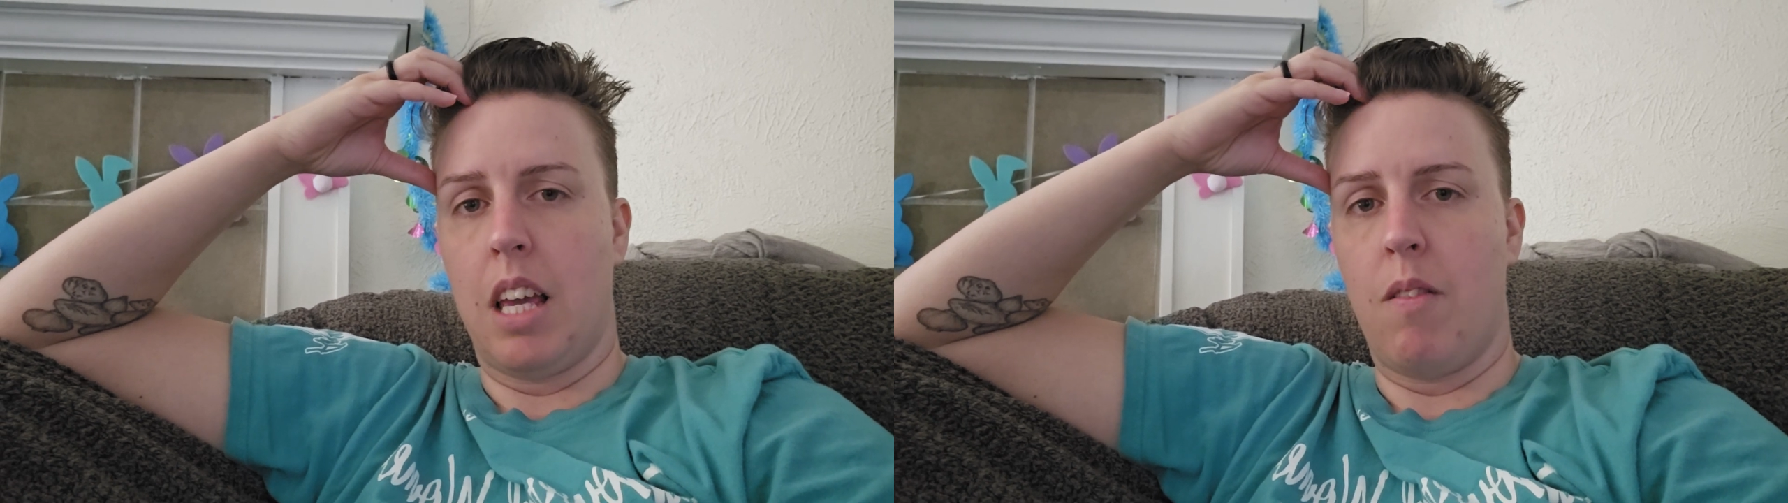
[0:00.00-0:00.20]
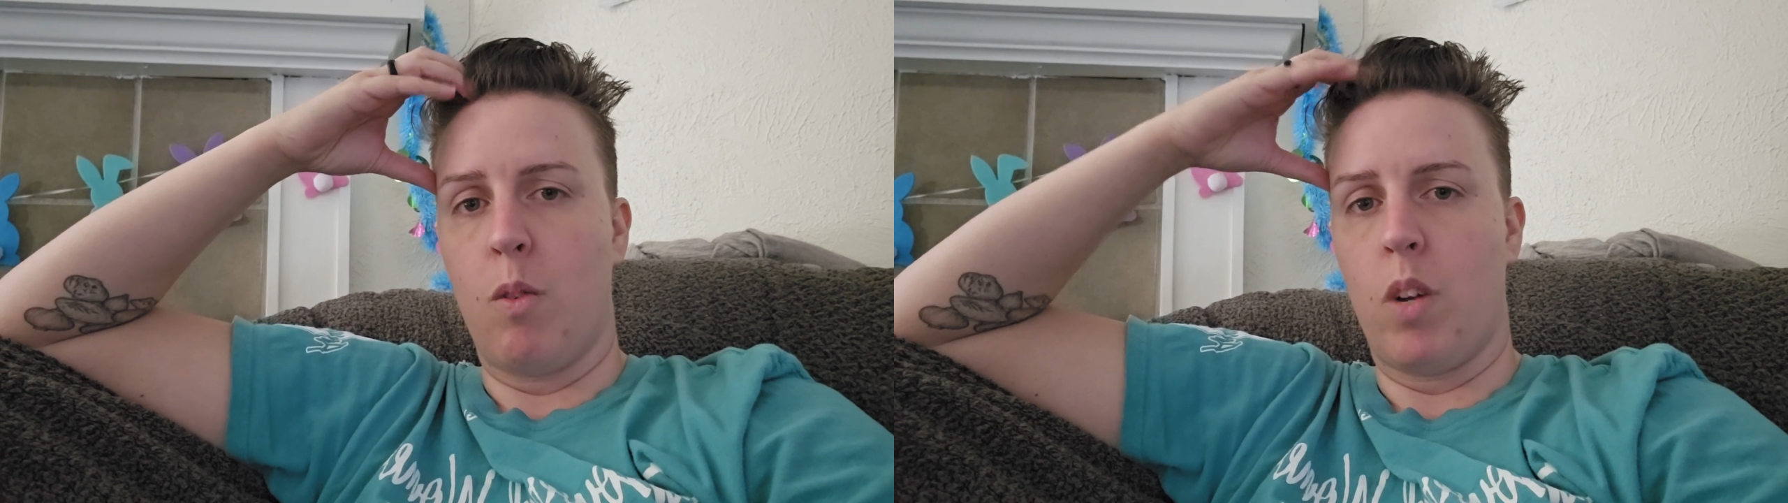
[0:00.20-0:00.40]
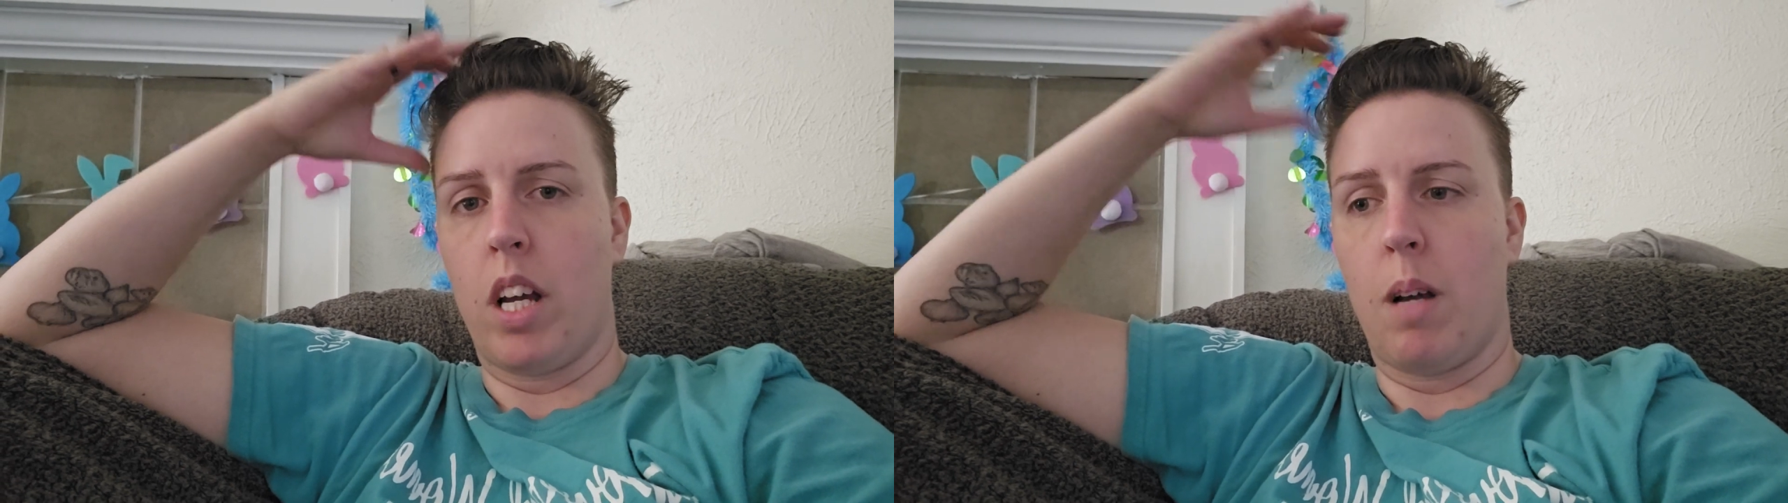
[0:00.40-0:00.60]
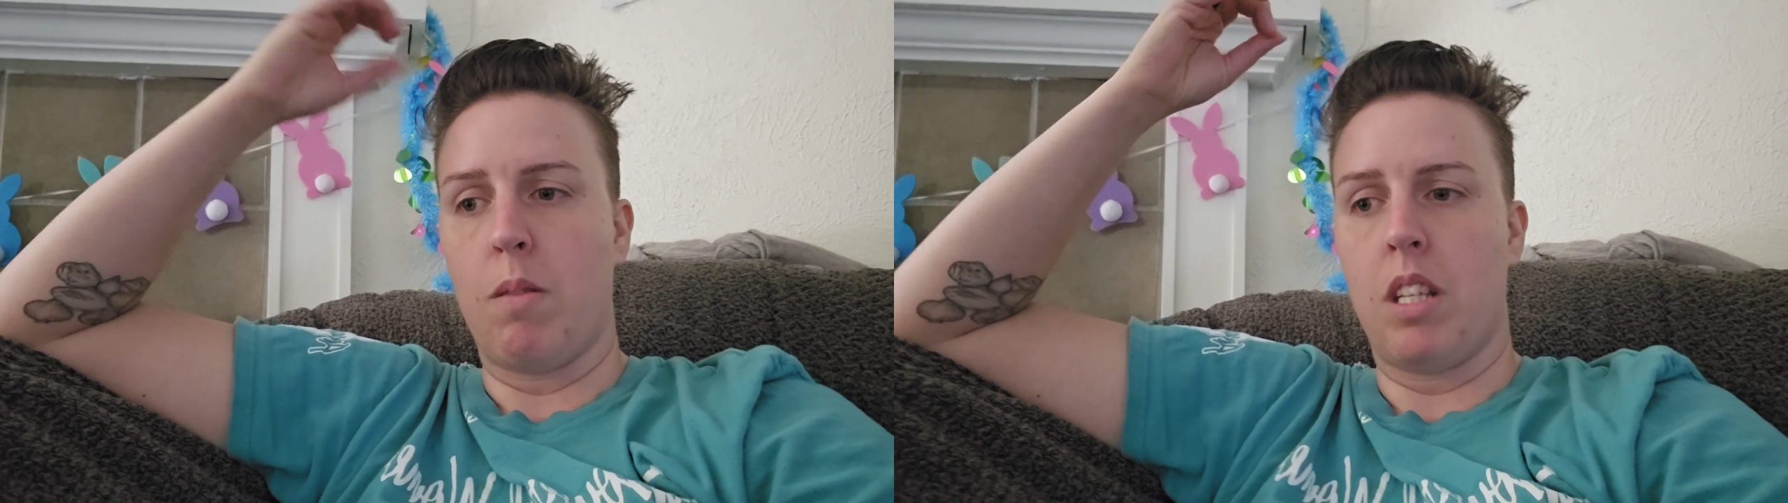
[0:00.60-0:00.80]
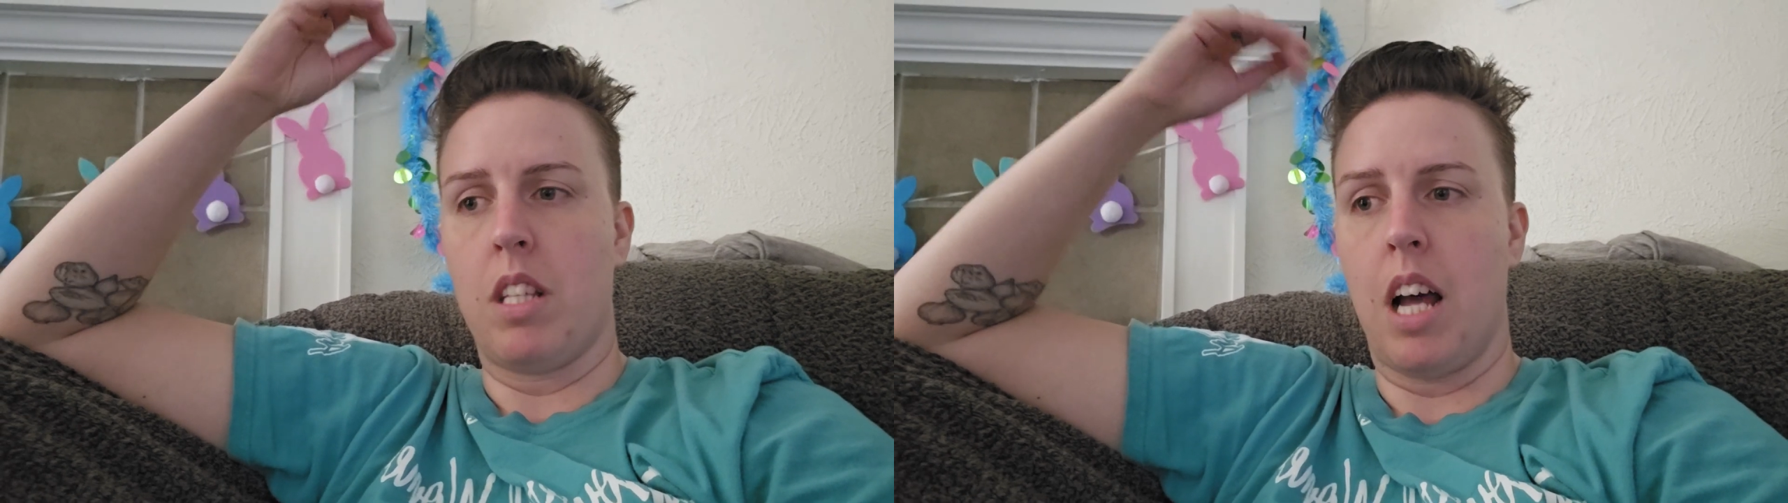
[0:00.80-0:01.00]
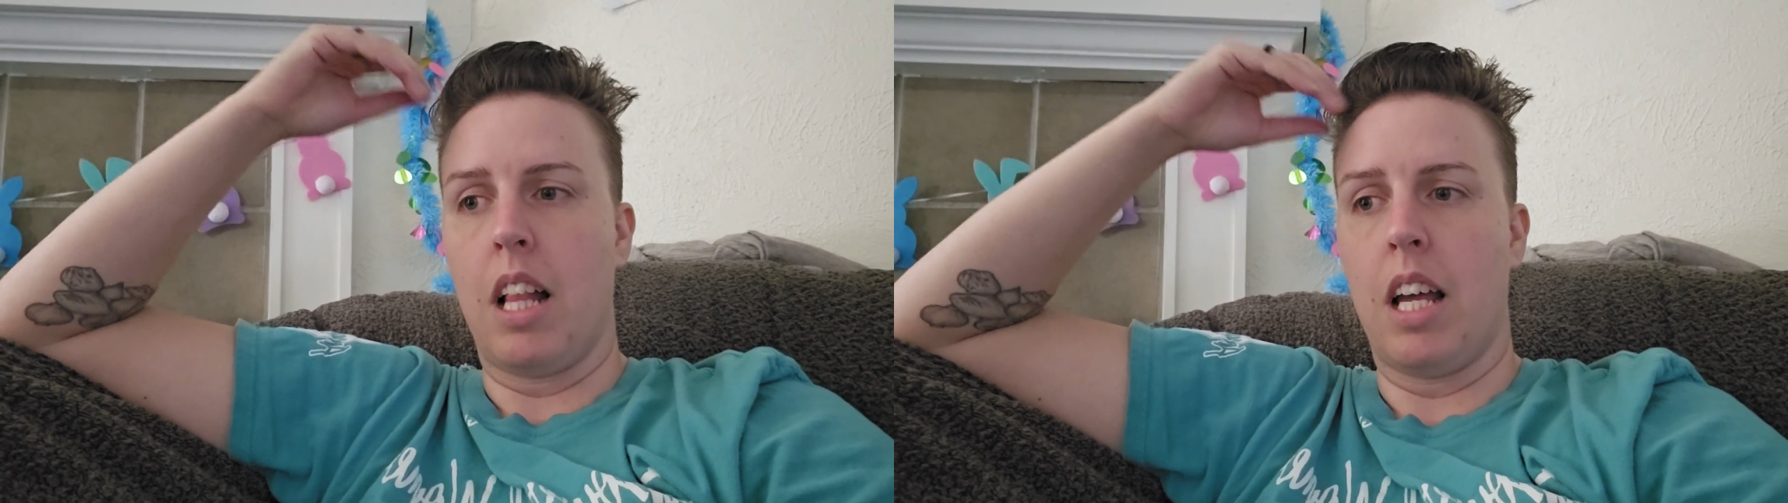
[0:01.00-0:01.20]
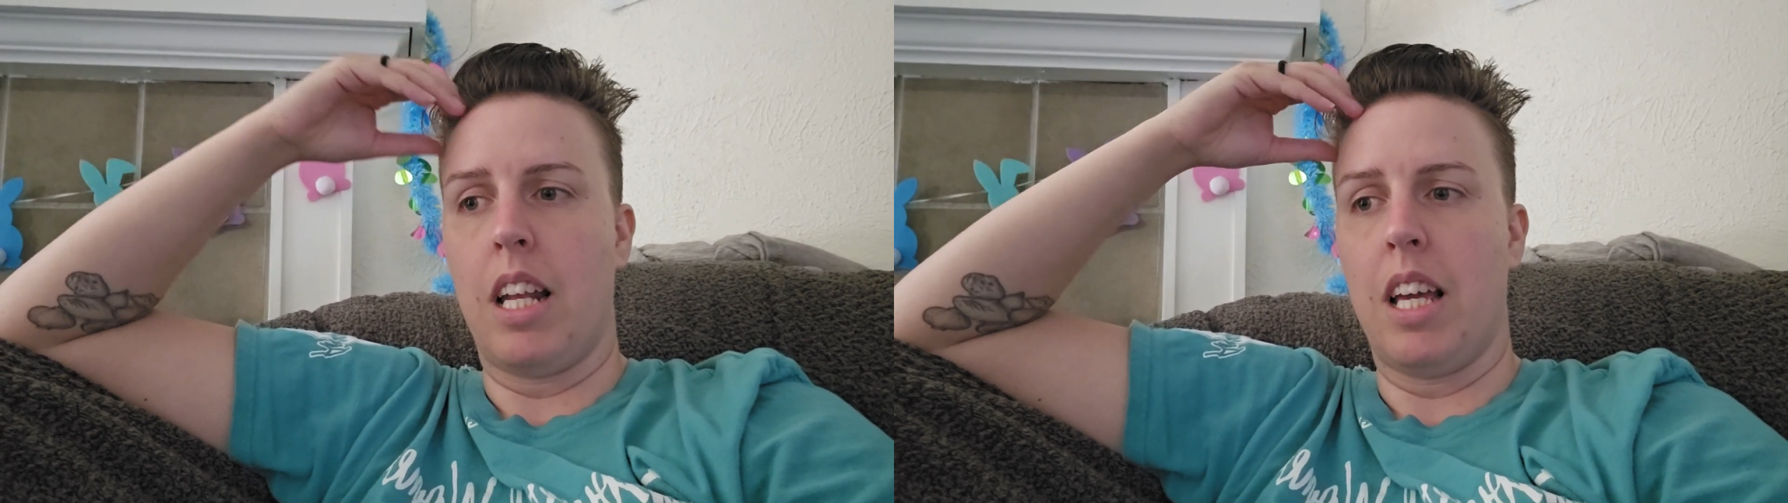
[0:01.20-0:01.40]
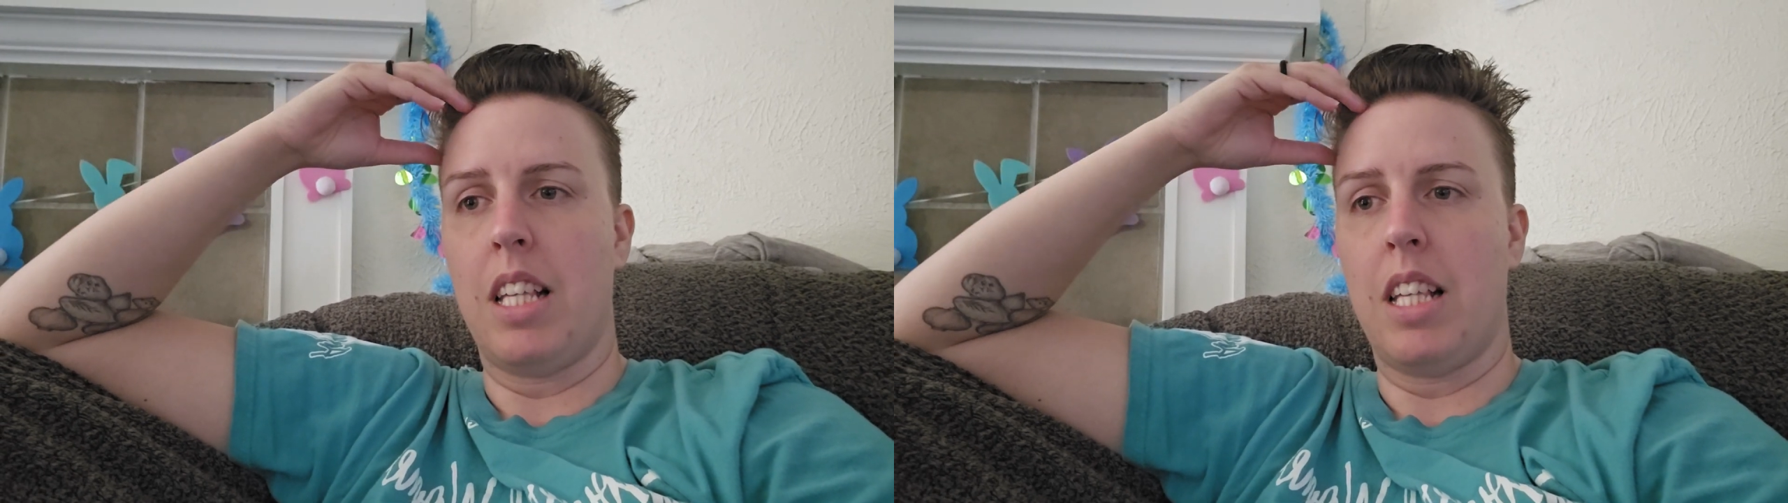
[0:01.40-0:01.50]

even when it comes to Thailand,